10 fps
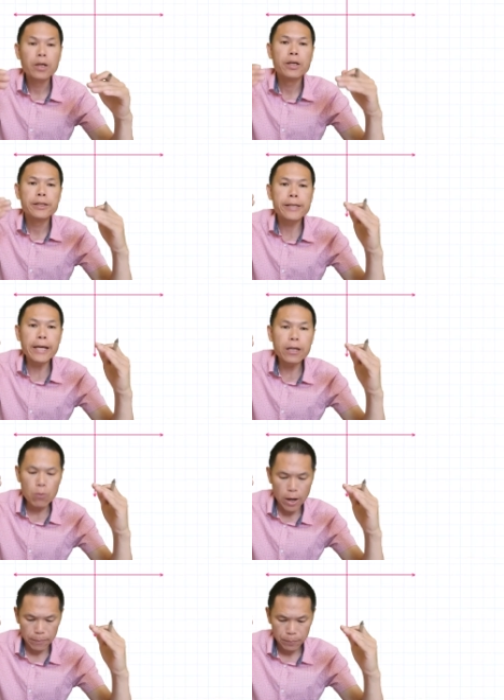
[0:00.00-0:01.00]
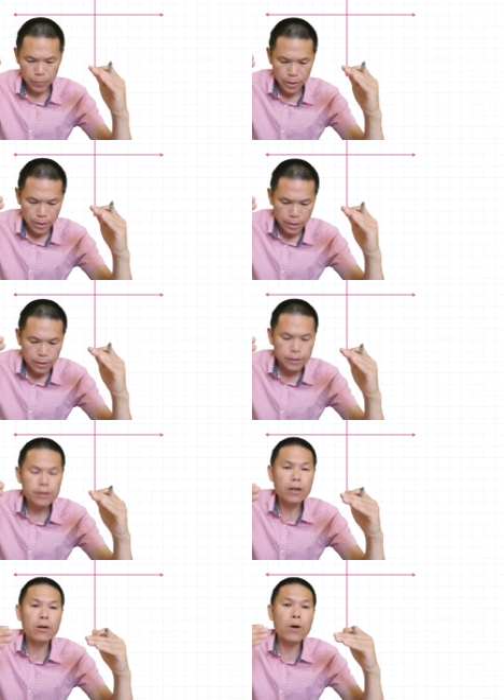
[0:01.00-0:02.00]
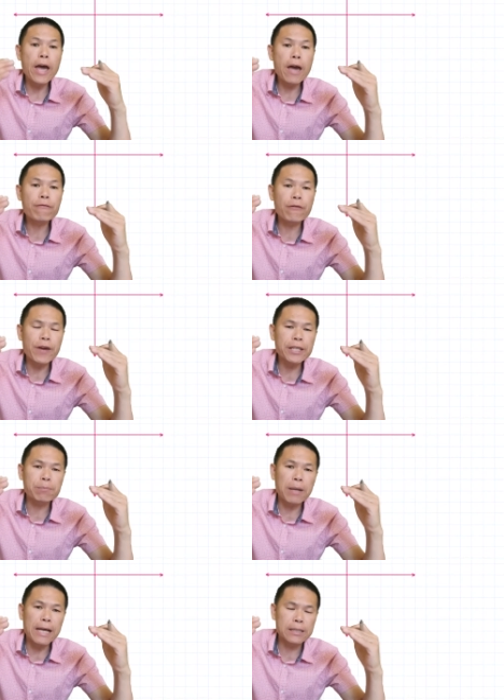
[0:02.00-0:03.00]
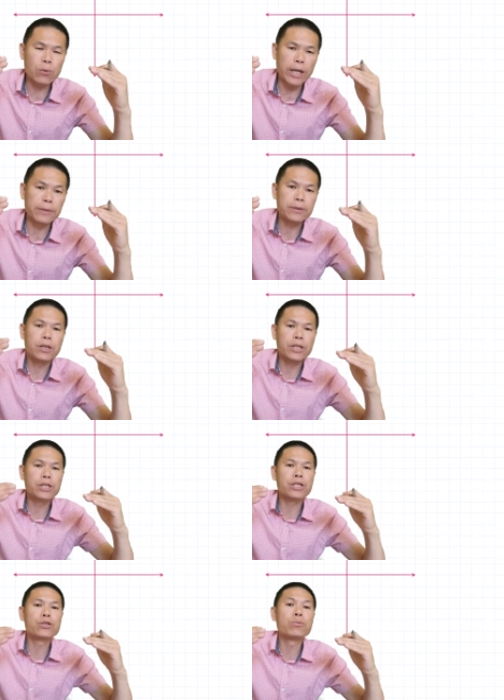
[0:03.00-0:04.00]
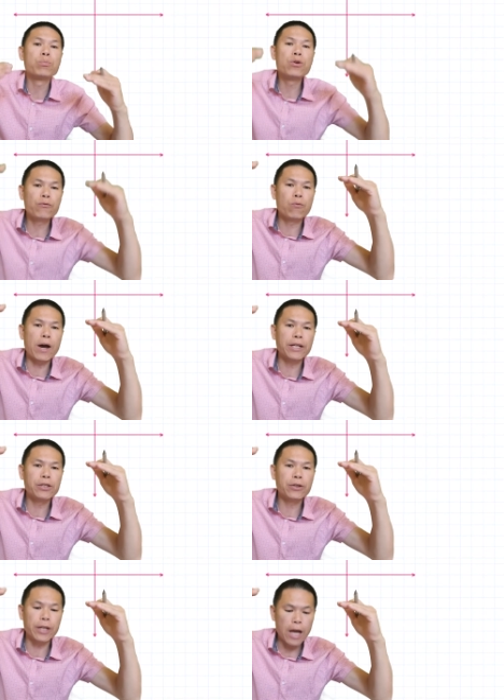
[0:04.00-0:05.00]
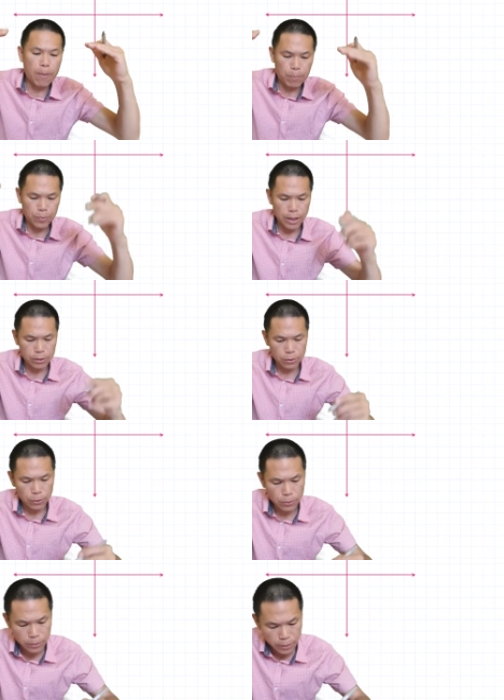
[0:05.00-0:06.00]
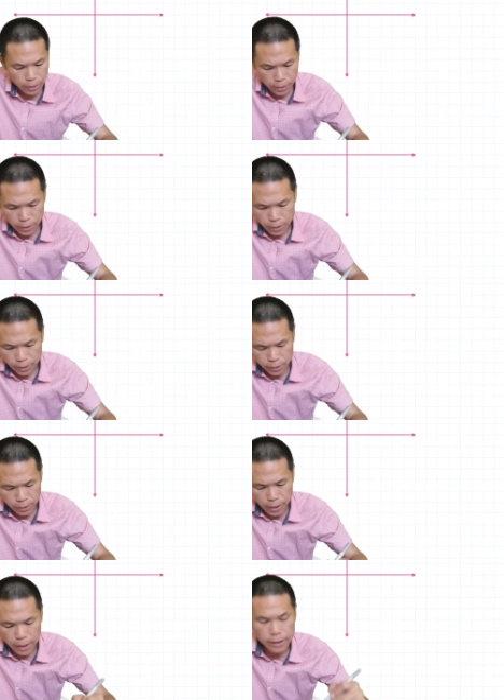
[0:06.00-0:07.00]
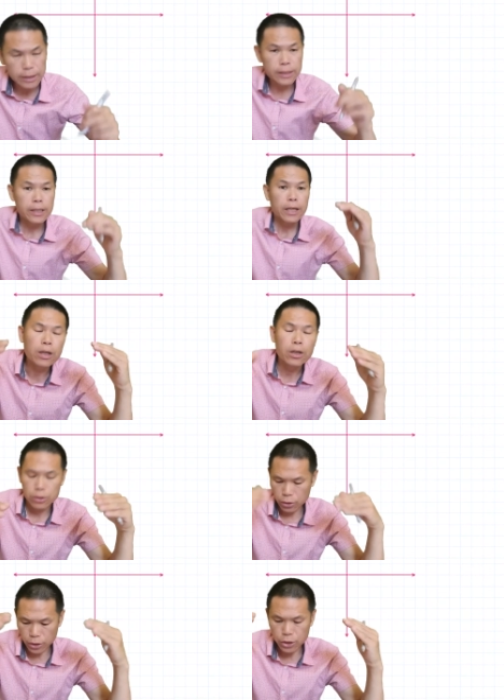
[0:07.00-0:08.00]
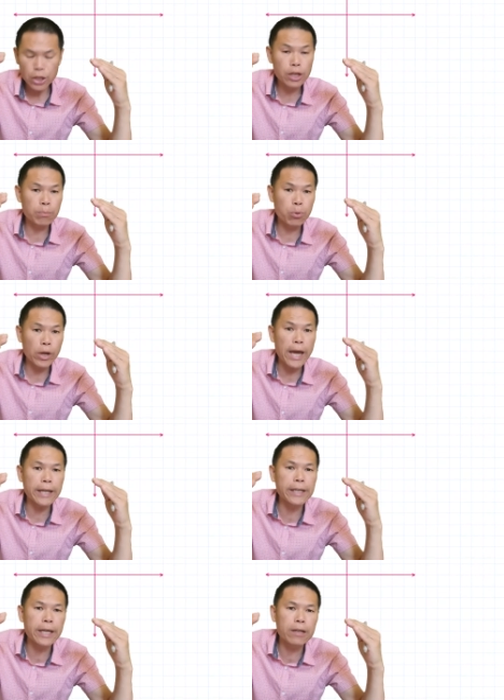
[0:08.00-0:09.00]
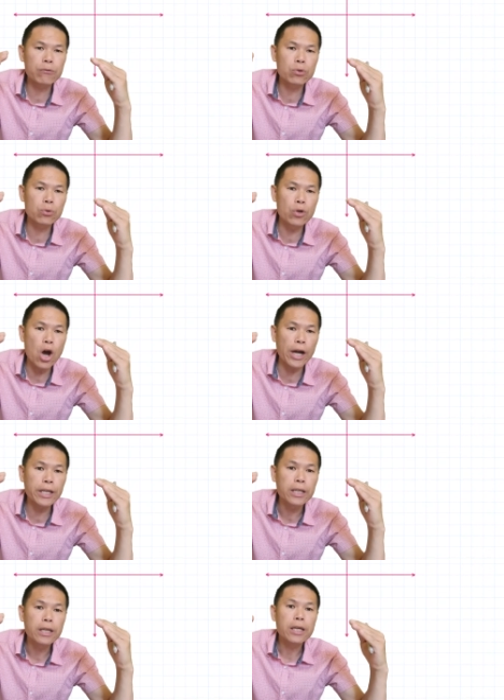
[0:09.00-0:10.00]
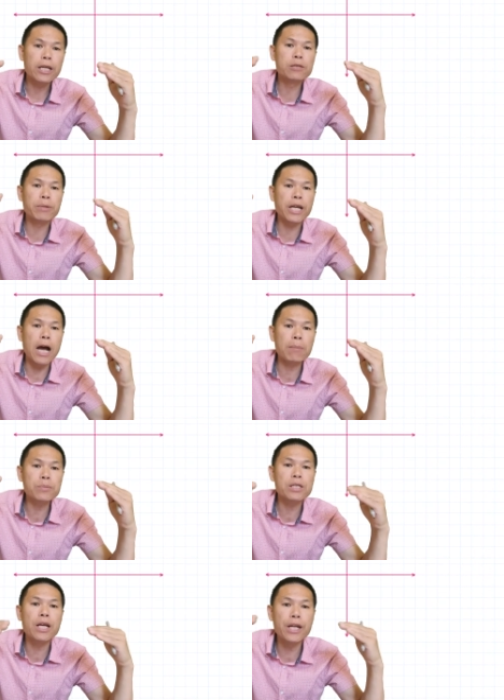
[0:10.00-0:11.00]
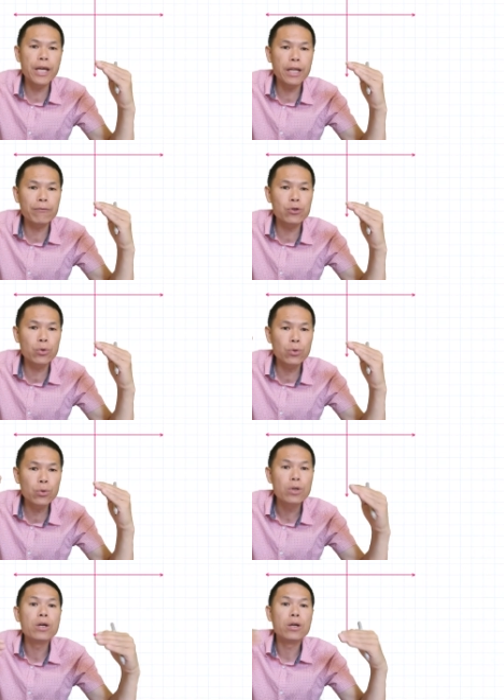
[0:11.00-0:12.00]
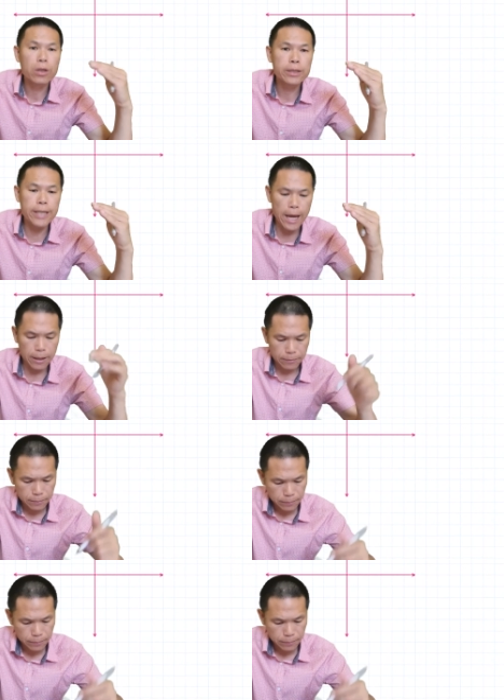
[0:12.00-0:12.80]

Second one. So f of x plus 1. You just move 1 unit up. That's all. So that is, so the turning point at negative 2, 9, it becomes negative 2, 10.